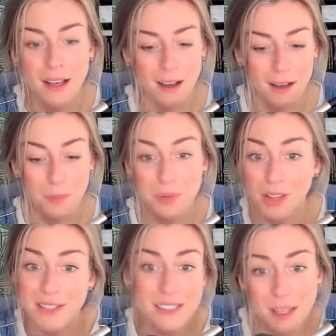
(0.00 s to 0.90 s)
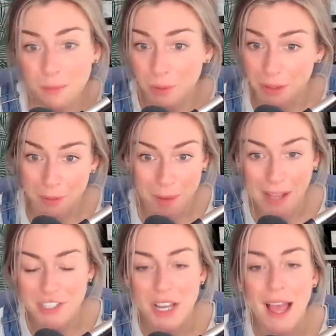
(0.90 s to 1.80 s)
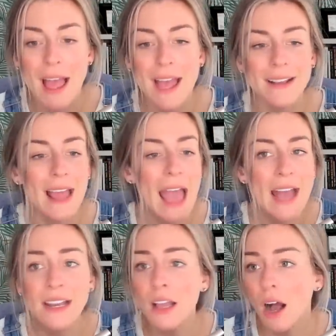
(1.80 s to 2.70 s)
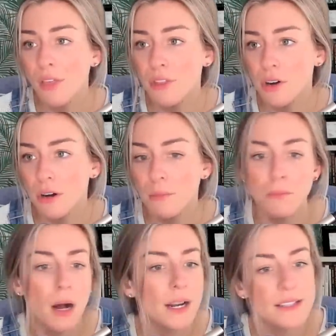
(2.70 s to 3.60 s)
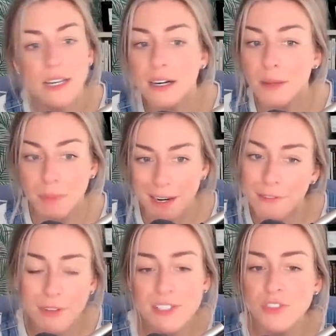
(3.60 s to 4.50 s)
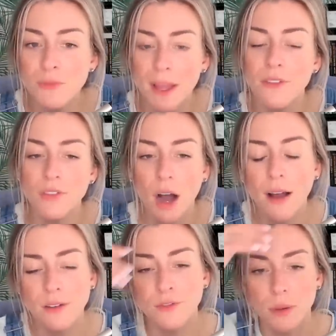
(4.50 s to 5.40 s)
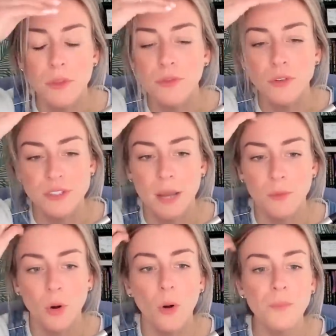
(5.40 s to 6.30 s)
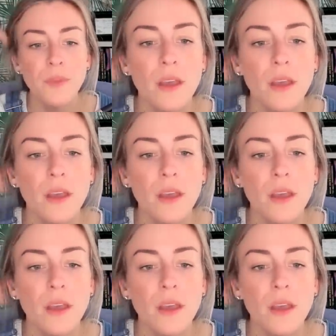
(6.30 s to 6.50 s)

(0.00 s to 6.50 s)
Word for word: uh, plus the employer match and any other monetary benefits you may have gotten from the full time role.